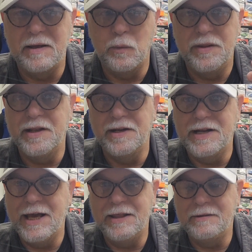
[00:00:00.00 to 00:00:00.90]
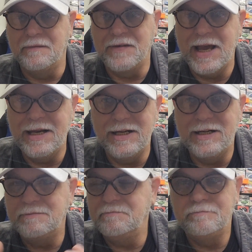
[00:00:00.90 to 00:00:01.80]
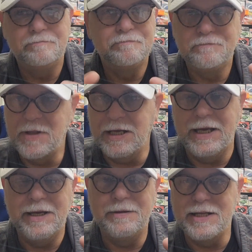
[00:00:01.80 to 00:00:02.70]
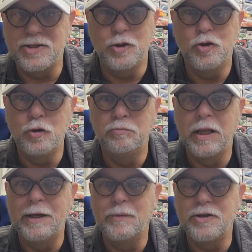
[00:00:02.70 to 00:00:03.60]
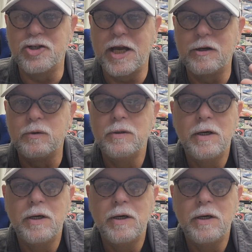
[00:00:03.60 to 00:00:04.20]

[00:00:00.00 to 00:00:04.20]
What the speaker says: within a day of gaining it. Again, that's YouTube playing with the channel.